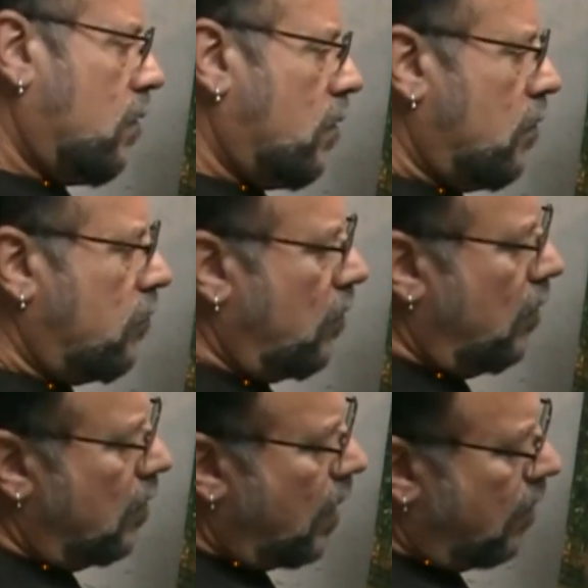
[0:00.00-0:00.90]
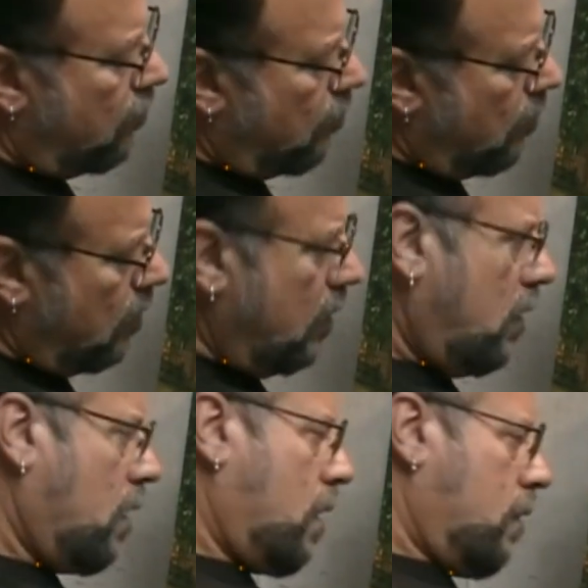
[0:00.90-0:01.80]
See, it adds a really
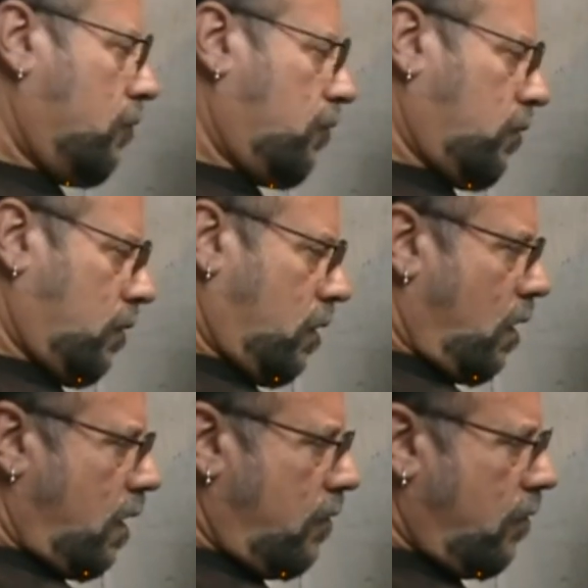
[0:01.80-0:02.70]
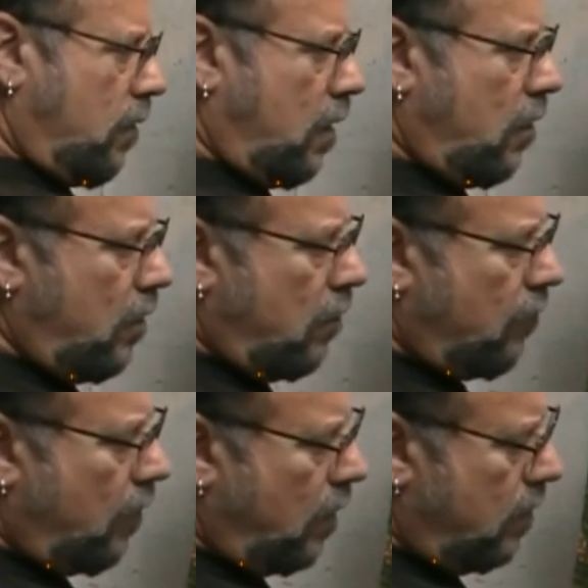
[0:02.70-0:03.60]
nice, lighter area
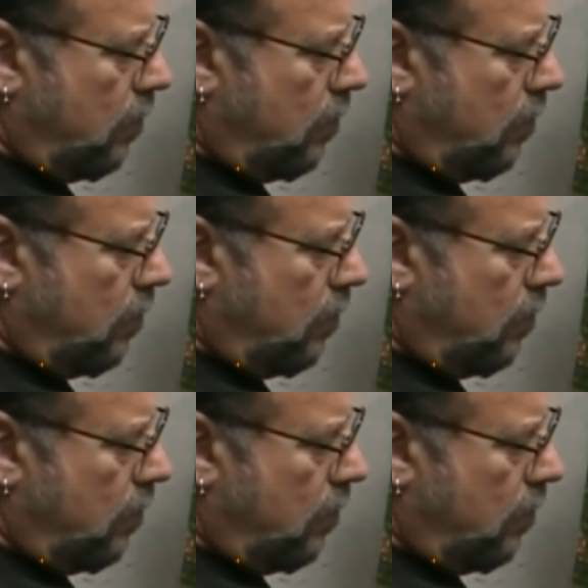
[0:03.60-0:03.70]
right in